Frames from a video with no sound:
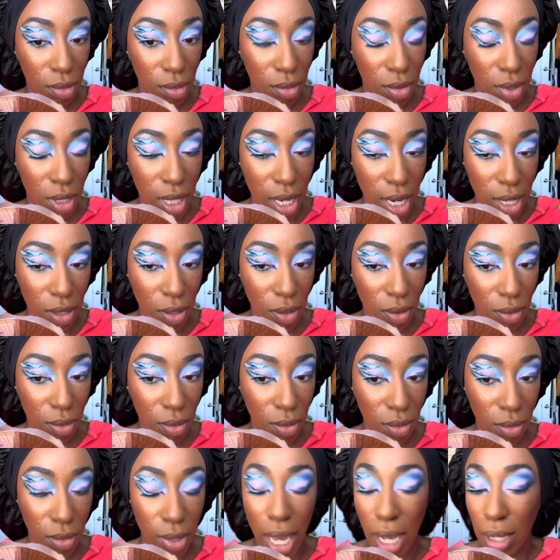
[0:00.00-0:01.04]
Did I do,
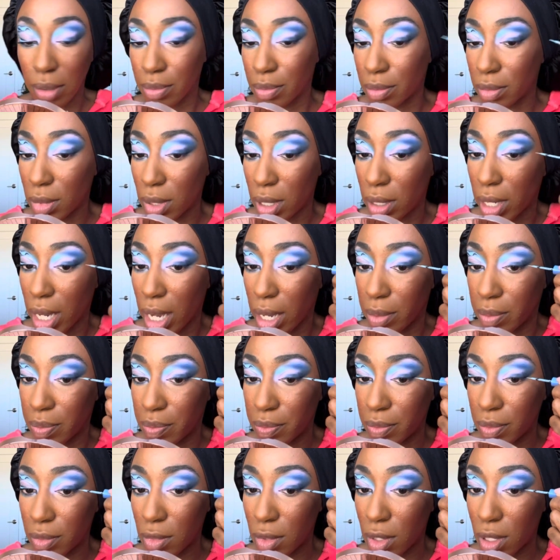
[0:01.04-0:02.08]
yeah, okay.
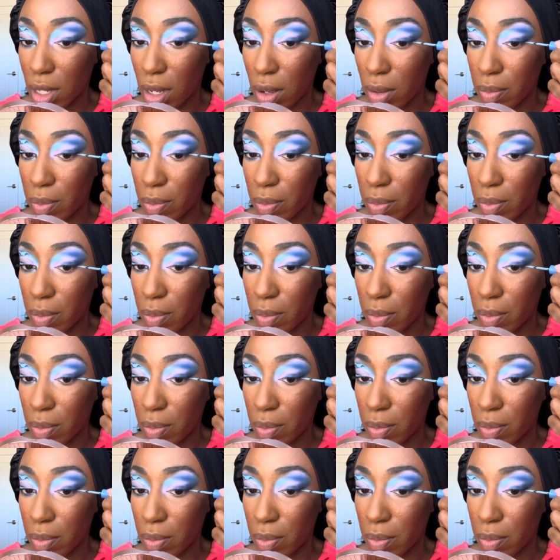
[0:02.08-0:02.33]
So